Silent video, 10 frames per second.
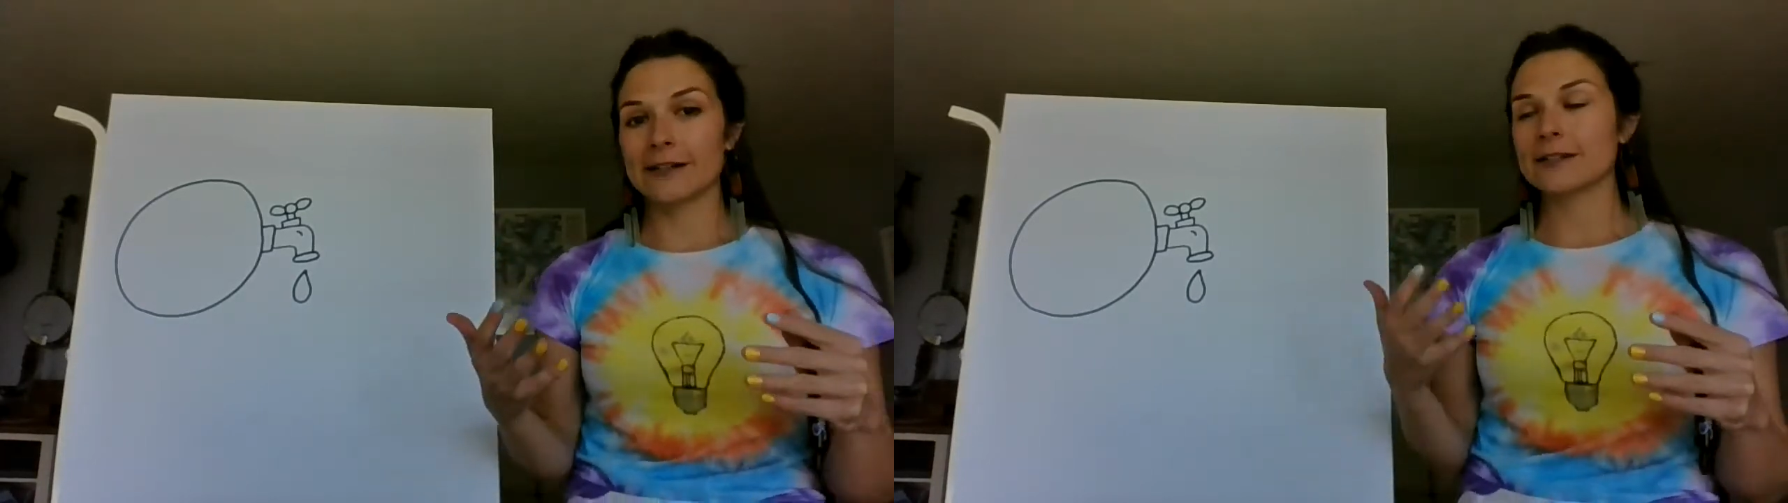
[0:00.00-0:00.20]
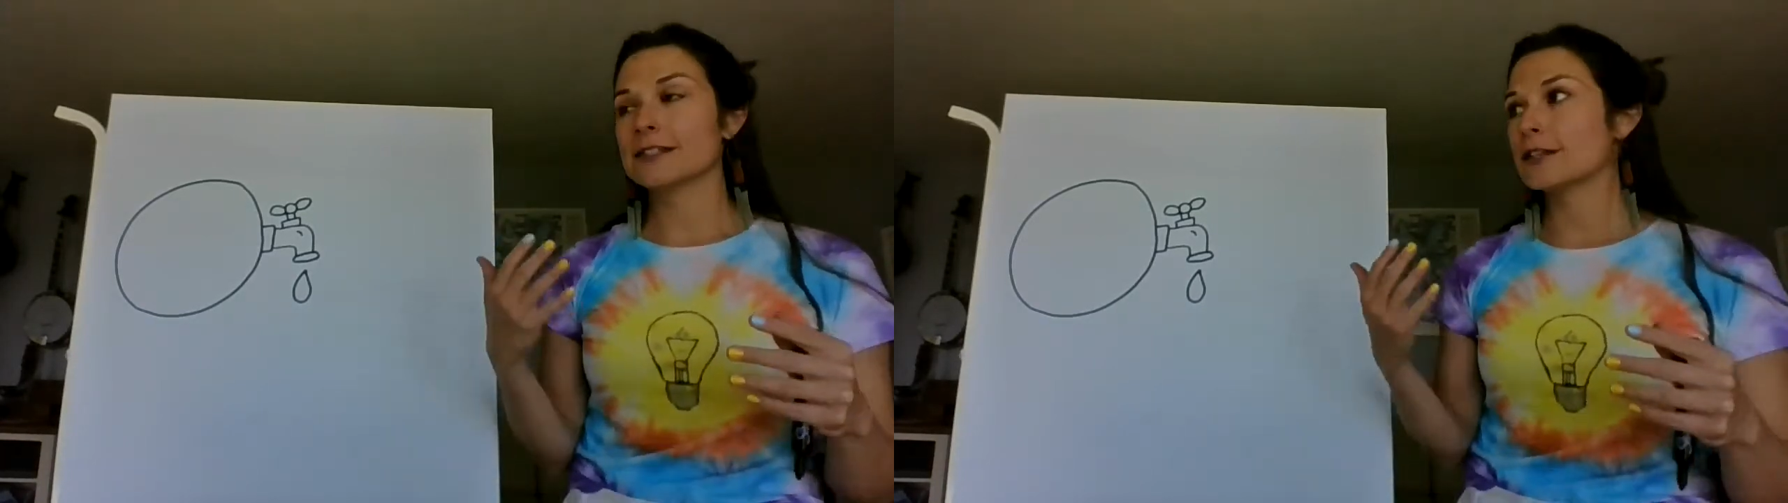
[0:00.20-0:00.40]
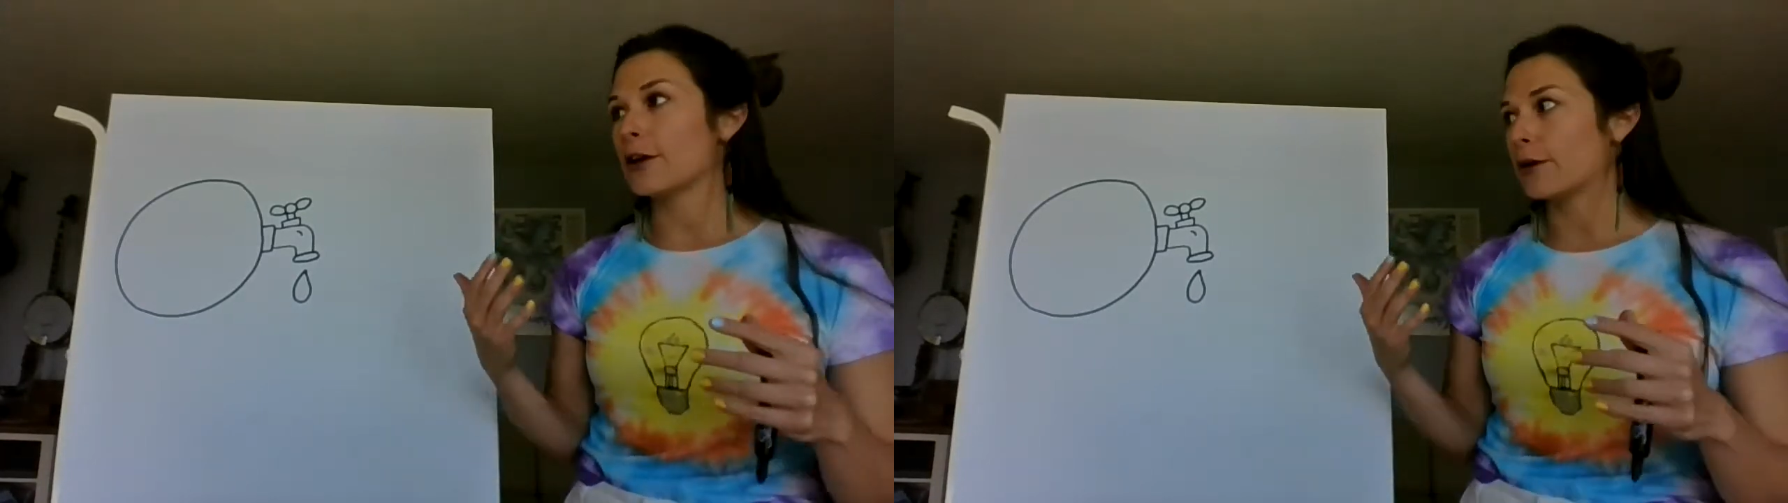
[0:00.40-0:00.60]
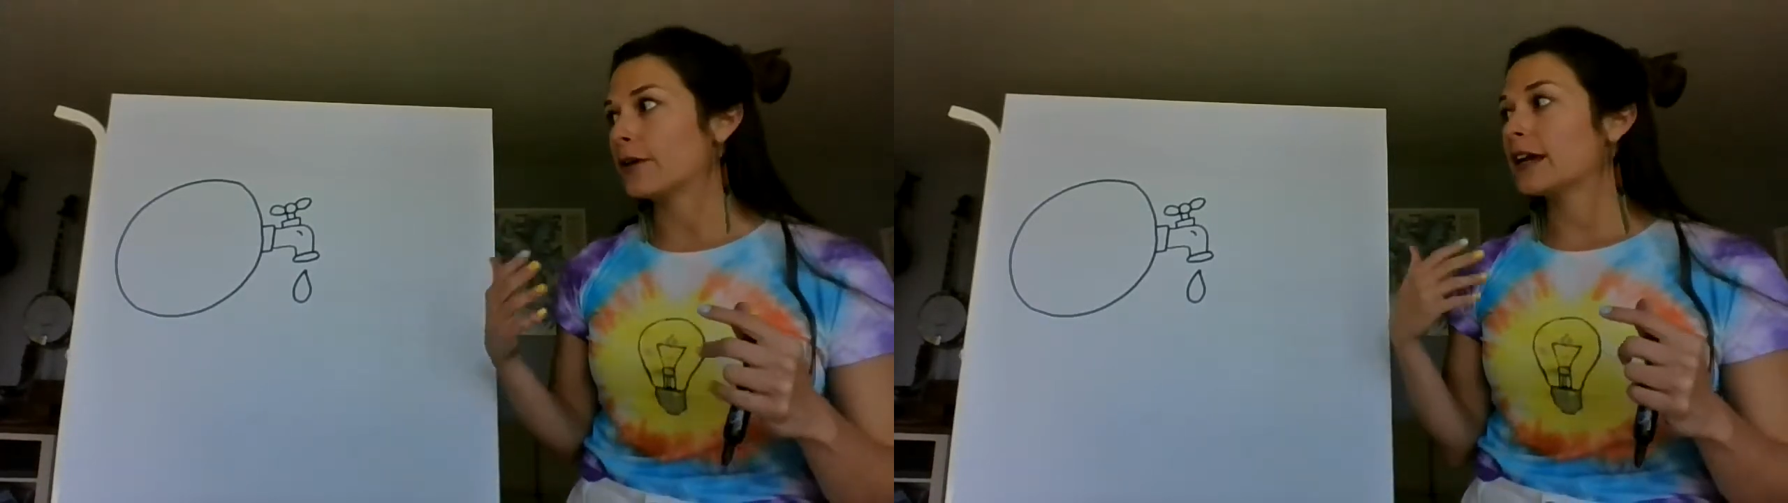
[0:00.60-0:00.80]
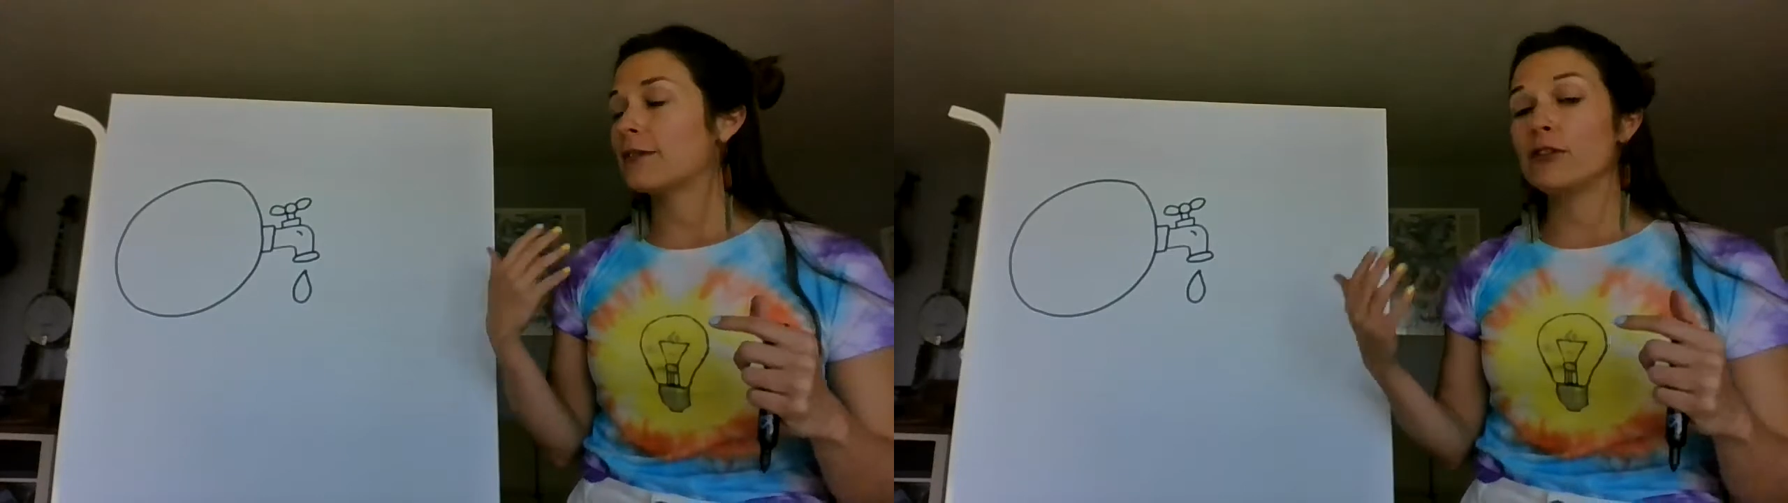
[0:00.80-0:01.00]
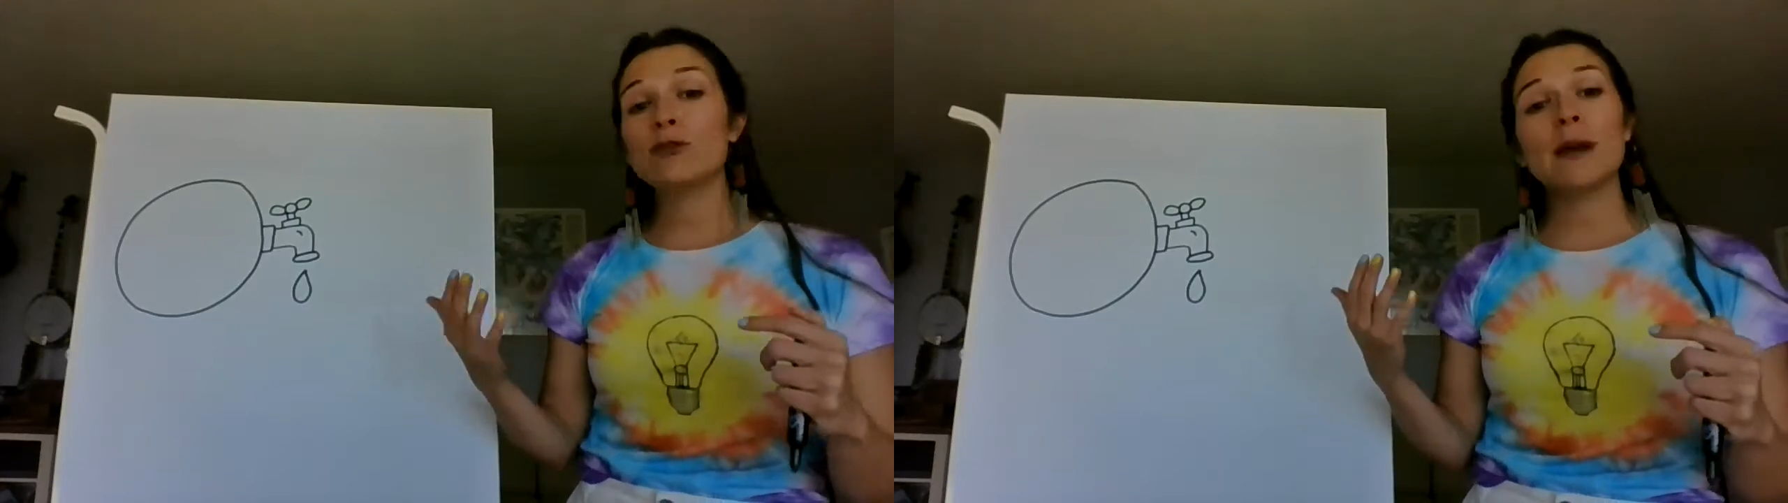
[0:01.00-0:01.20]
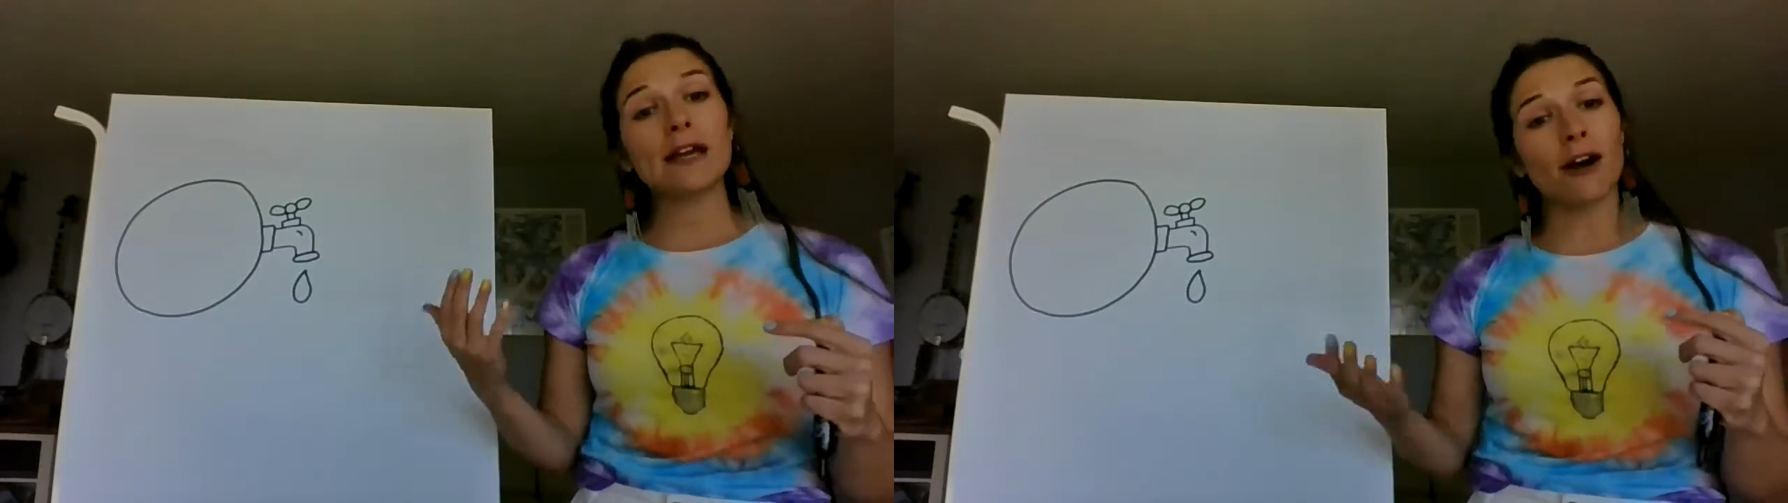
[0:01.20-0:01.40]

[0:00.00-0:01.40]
So, if you make